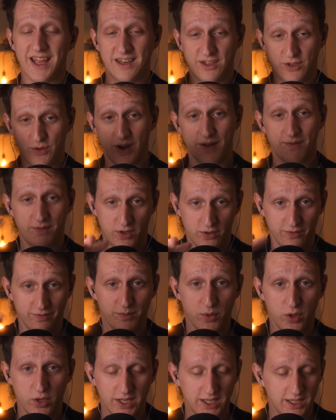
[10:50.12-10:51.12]
and you have enough
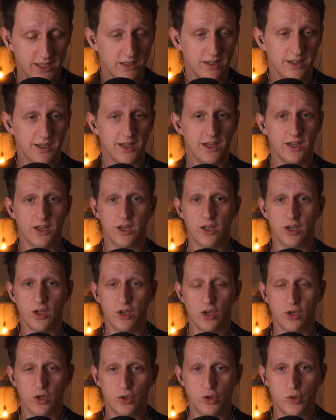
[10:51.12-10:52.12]
money,
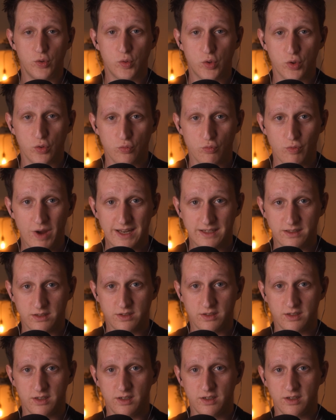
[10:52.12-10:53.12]
you can
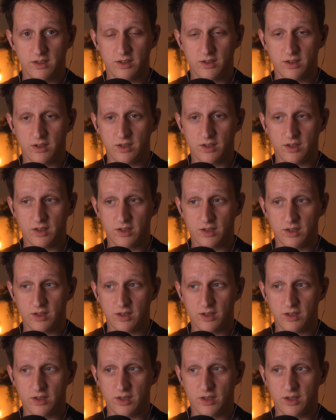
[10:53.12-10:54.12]
rent
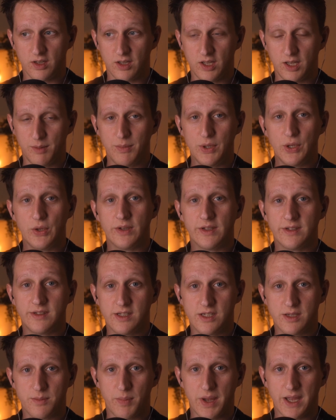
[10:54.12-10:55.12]

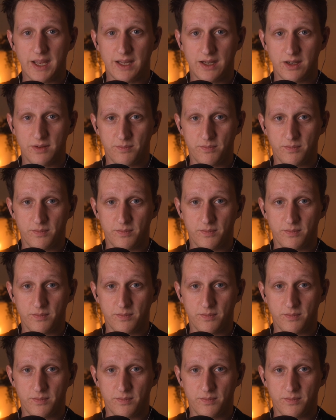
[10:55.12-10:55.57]
immunity to pain.